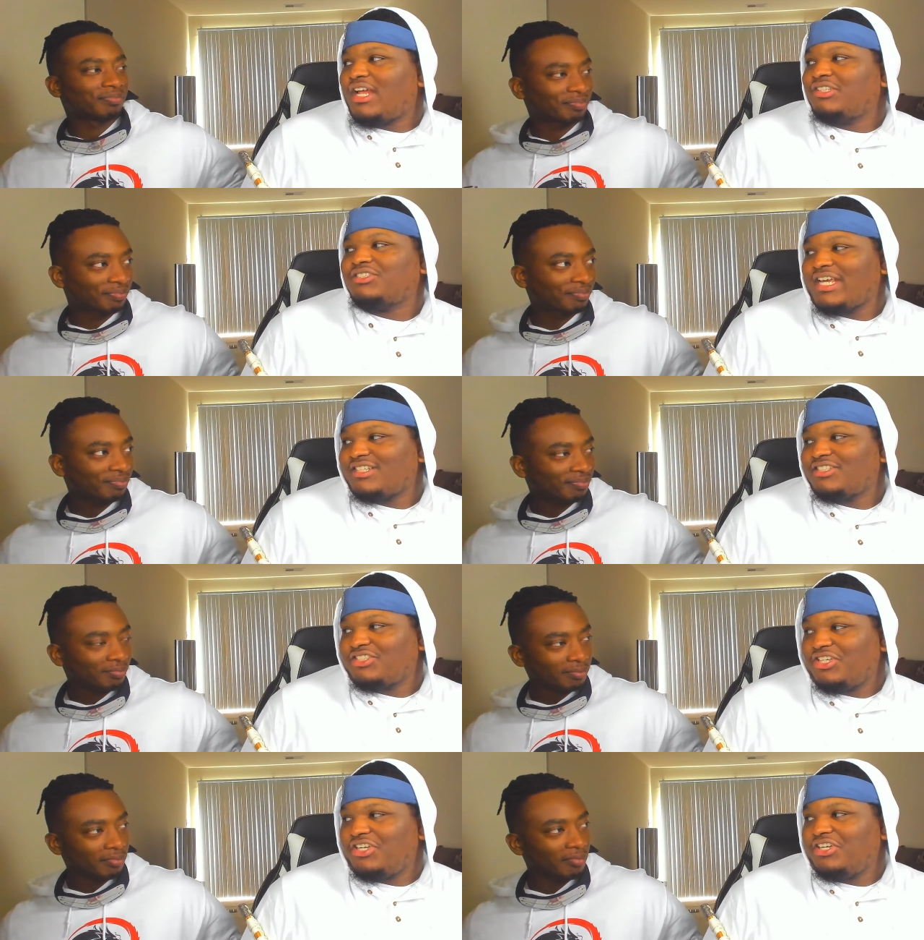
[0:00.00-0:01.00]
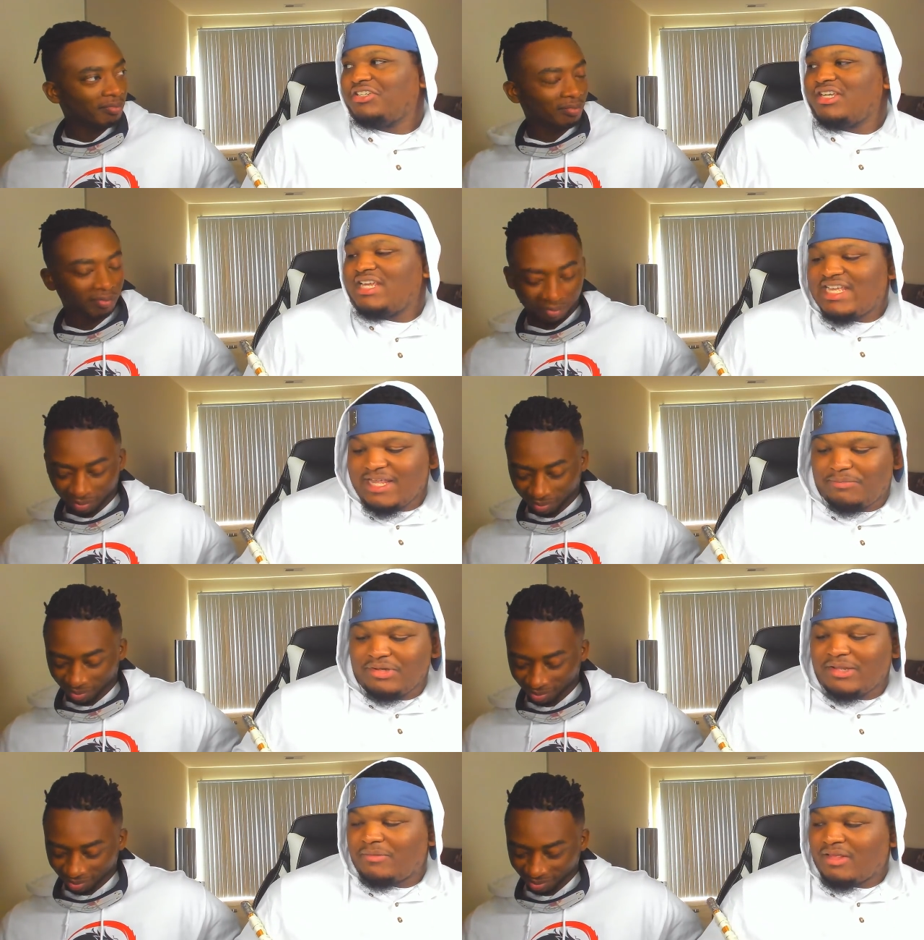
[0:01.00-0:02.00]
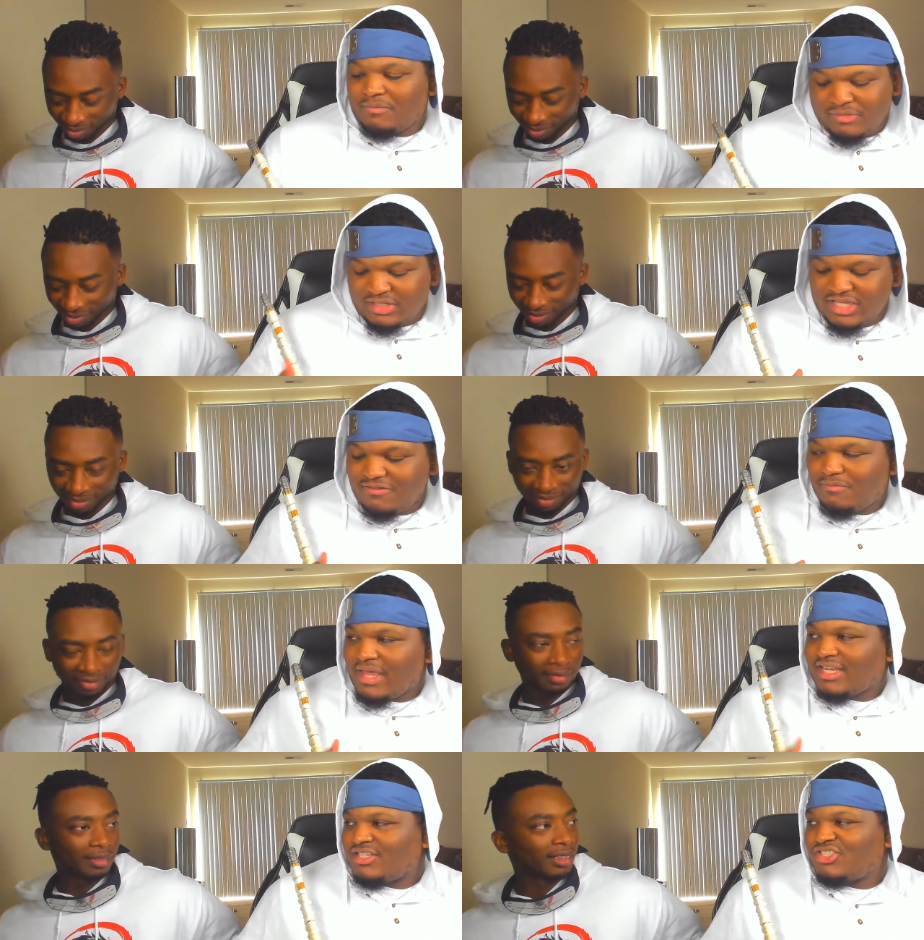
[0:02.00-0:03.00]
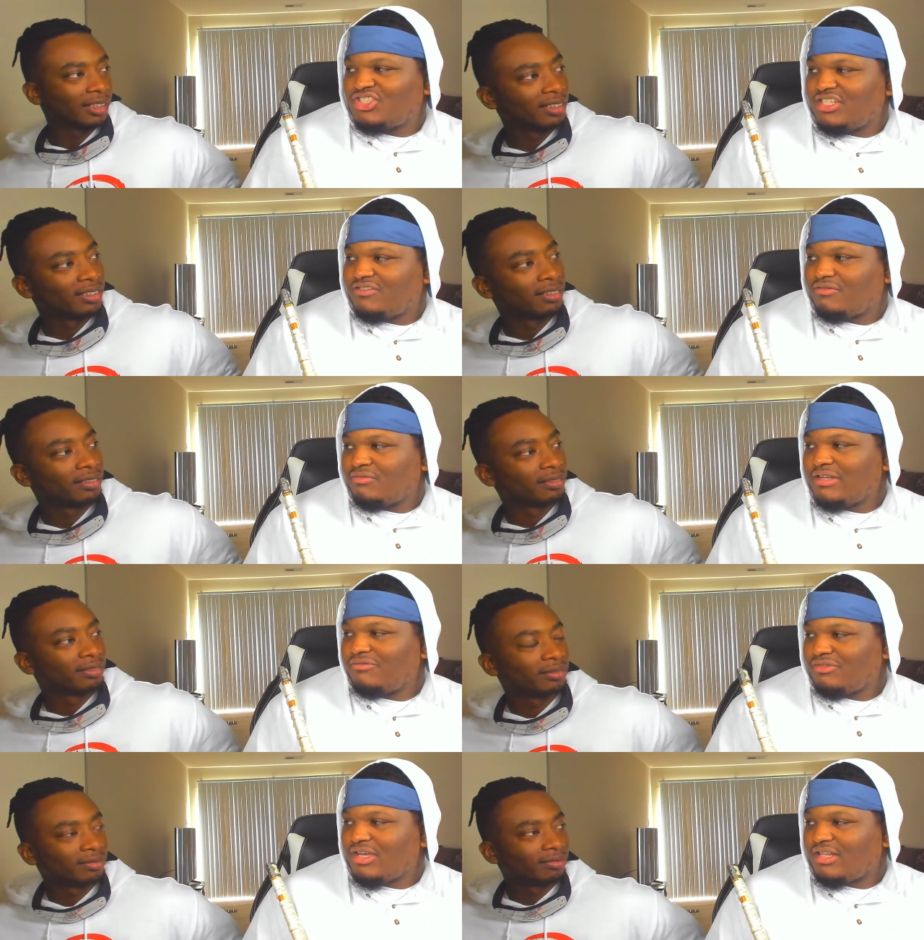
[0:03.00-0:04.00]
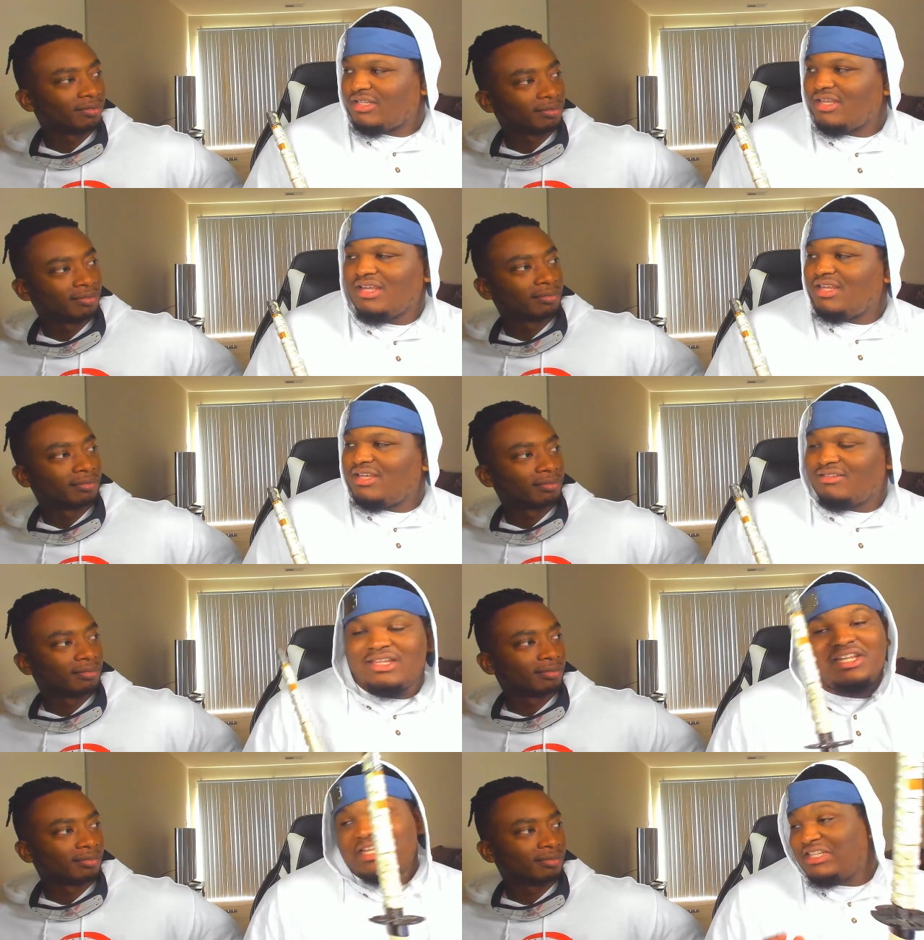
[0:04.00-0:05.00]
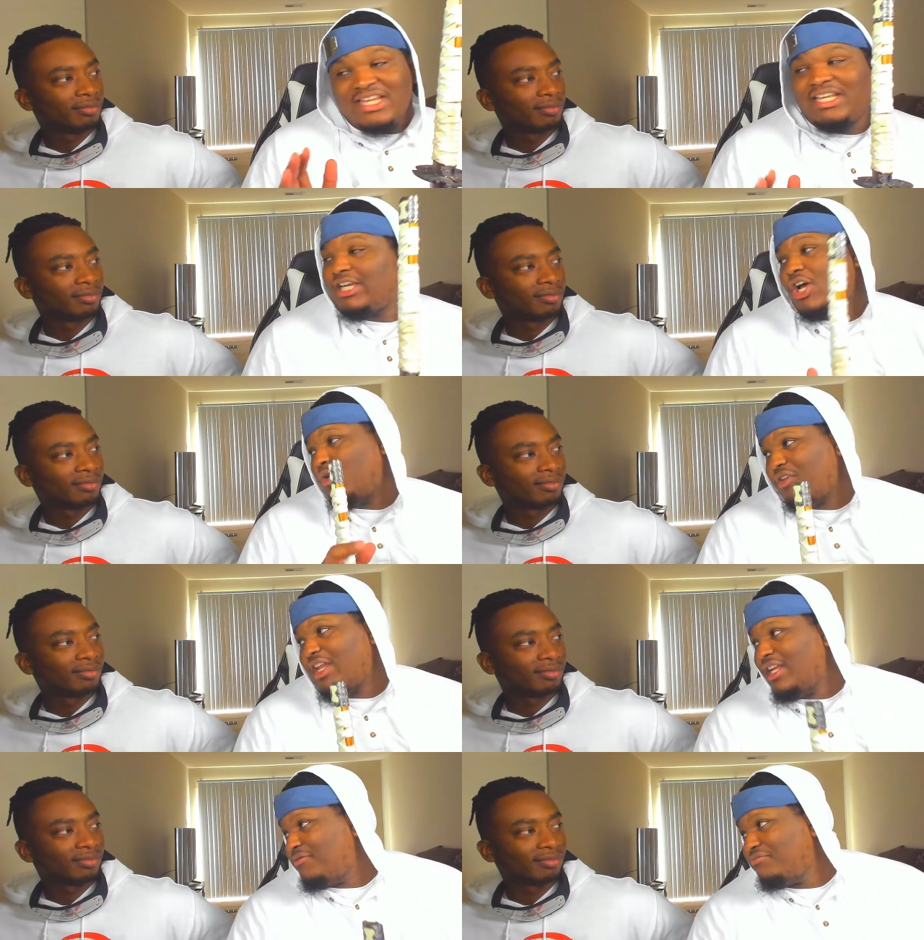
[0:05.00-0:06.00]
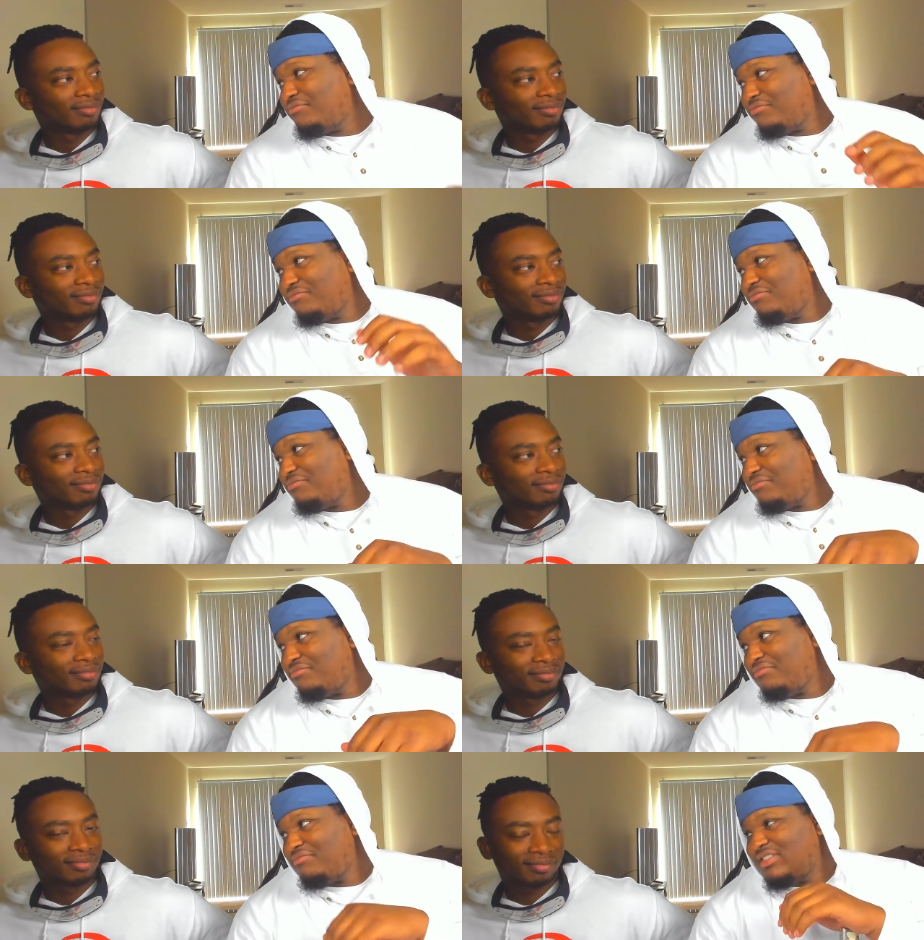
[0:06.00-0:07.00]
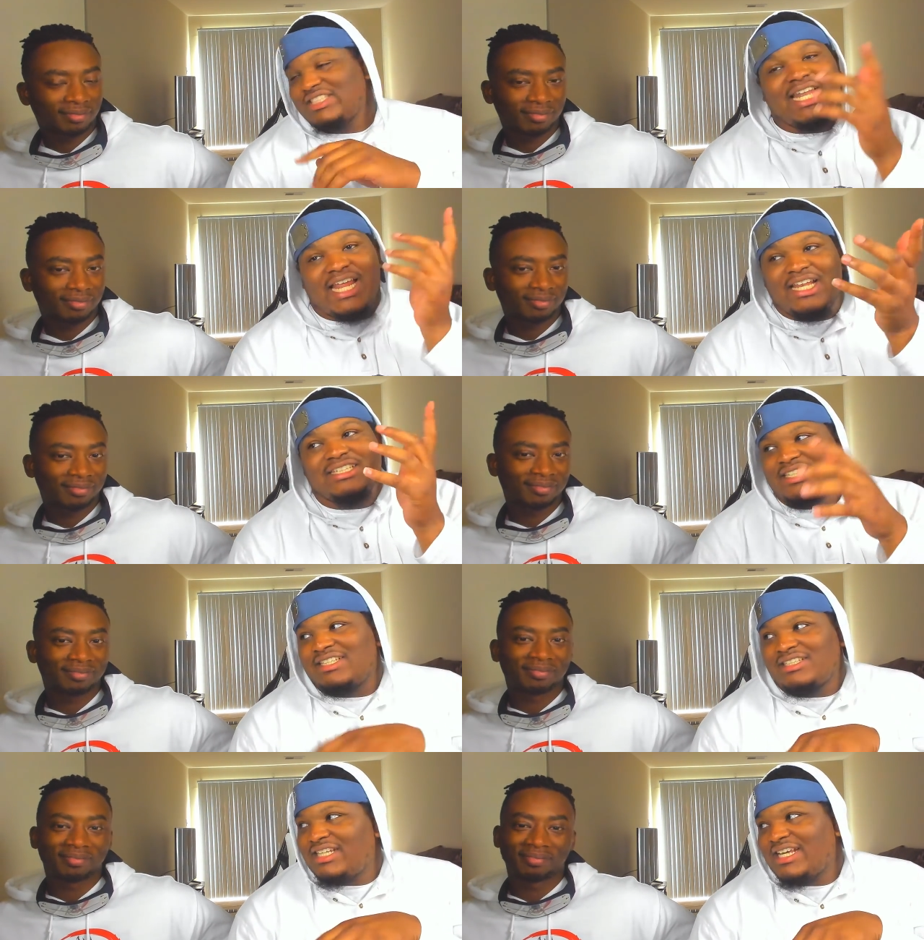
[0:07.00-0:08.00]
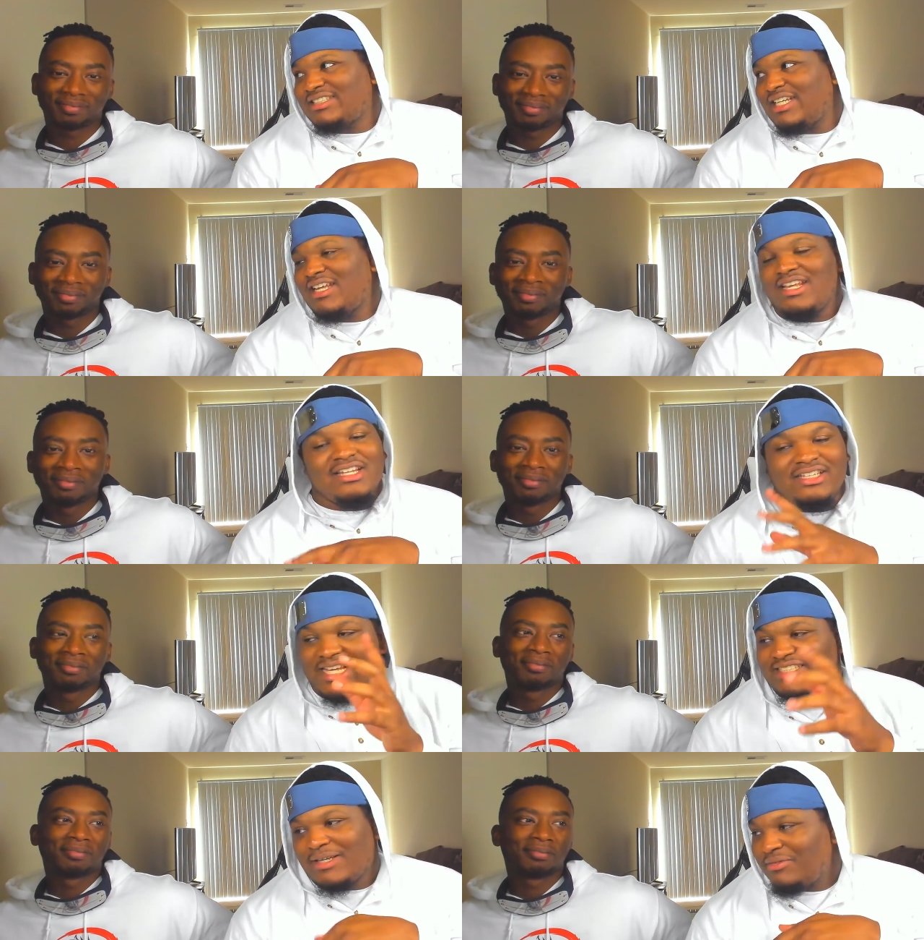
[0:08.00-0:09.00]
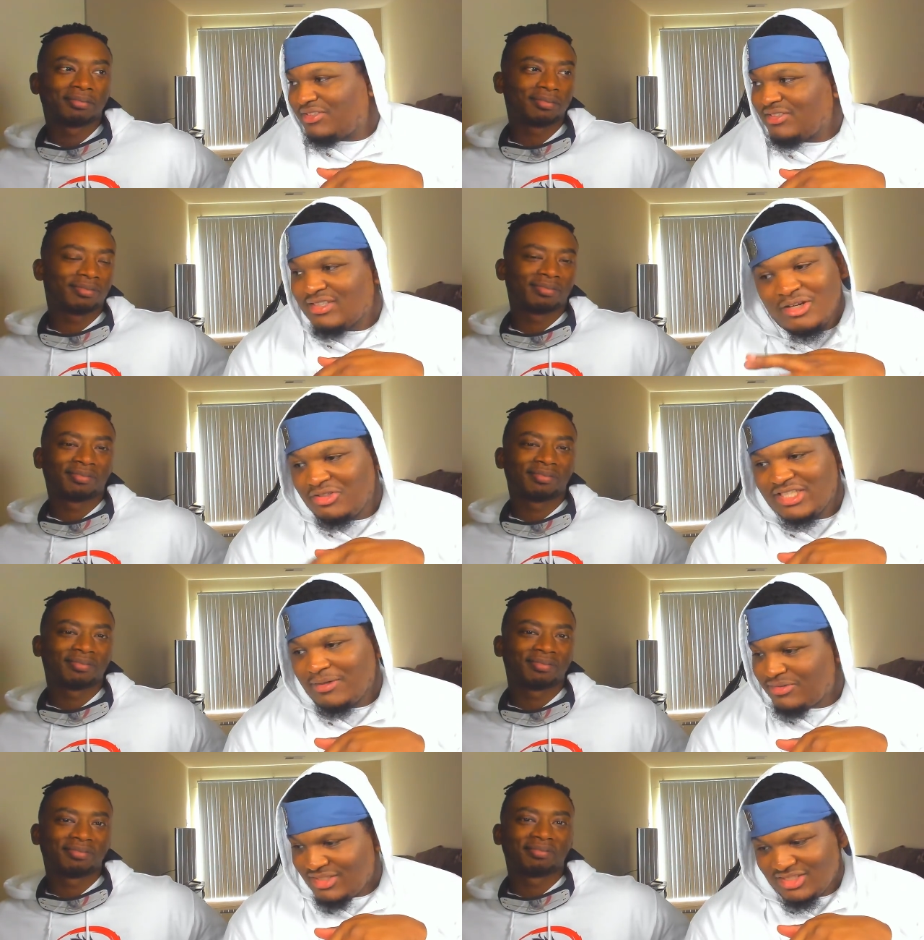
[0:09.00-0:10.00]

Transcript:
Speaker 1: out, slice the tongue, and put it and, and leave it back in the sheath, whatever you call it. Then he then he cold for that. Not like this ain't the last time. Last time, we, the only time we see